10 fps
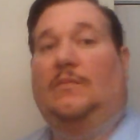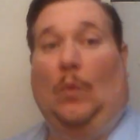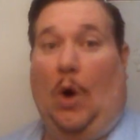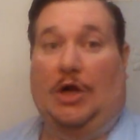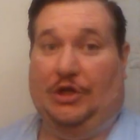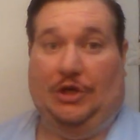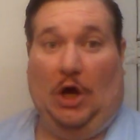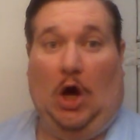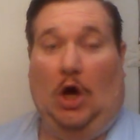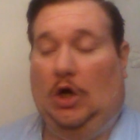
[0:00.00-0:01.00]
wash your
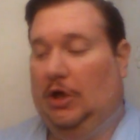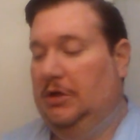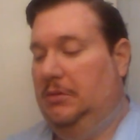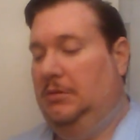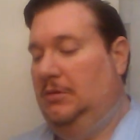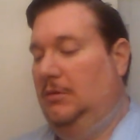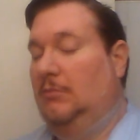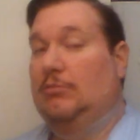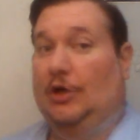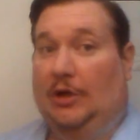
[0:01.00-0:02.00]
dog,
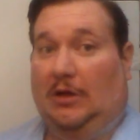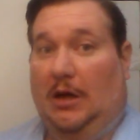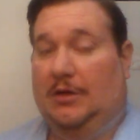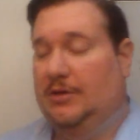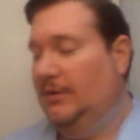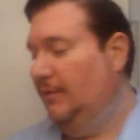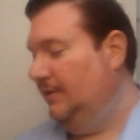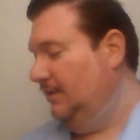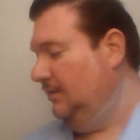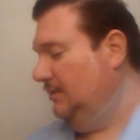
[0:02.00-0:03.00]
do your laundry
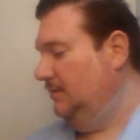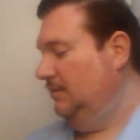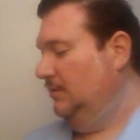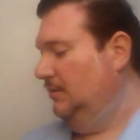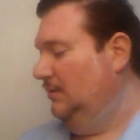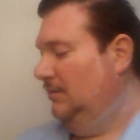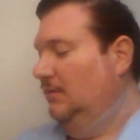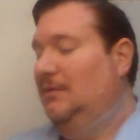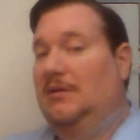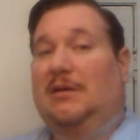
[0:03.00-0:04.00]
with it,
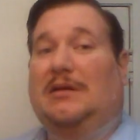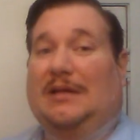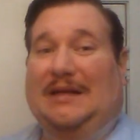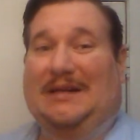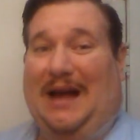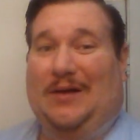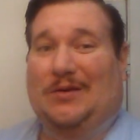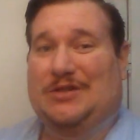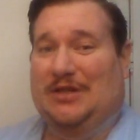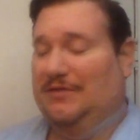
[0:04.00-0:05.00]
clean
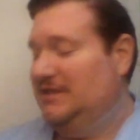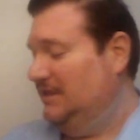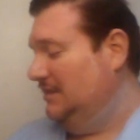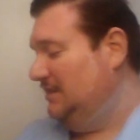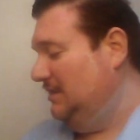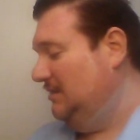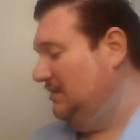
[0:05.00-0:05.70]
countertops,